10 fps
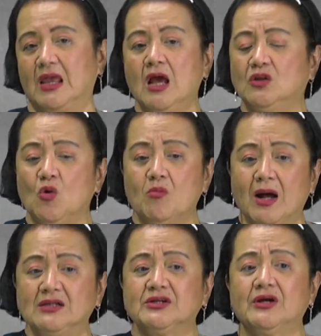No
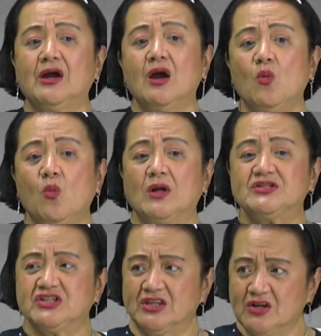matter what
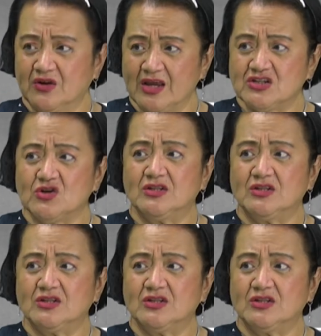generation